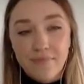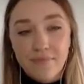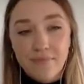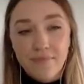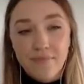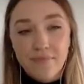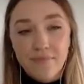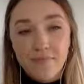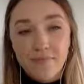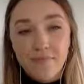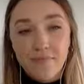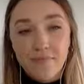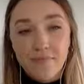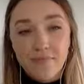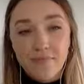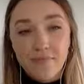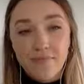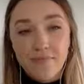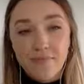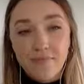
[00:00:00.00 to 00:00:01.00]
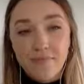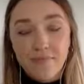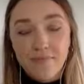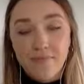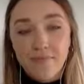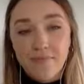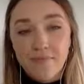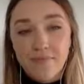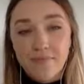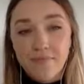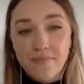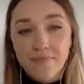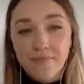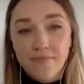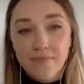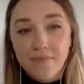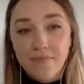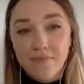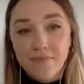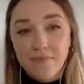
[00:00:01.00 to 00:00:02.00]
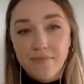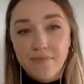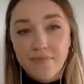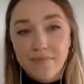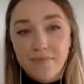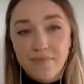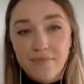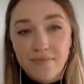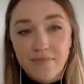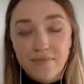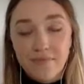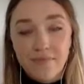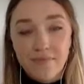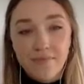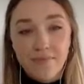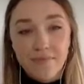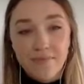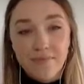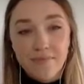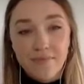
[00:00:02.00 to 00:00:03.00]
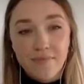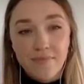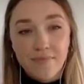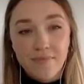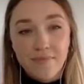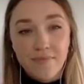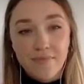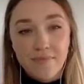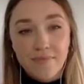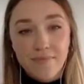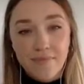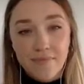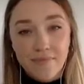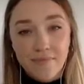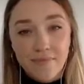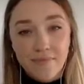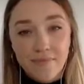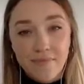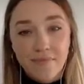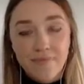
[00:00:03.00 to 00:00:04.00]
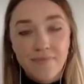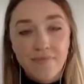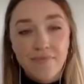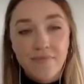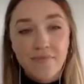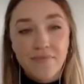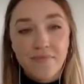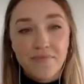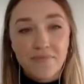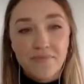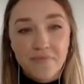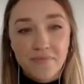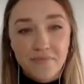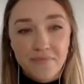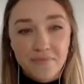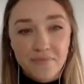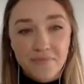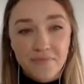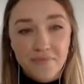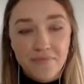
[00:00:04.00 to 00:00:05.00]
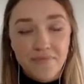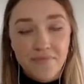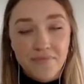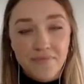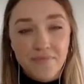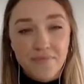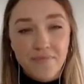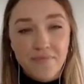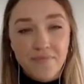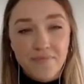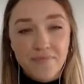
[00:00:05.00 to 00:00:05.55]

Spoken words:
(silent)